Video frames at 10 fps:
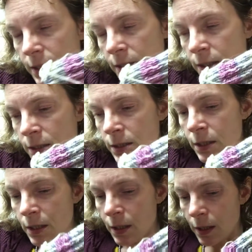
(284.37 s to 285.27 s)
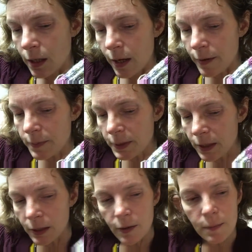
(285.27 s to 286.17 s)
East at the
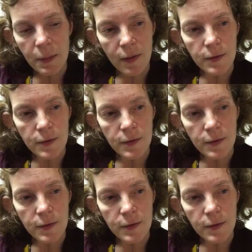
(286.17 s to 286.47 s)
beginning of the month.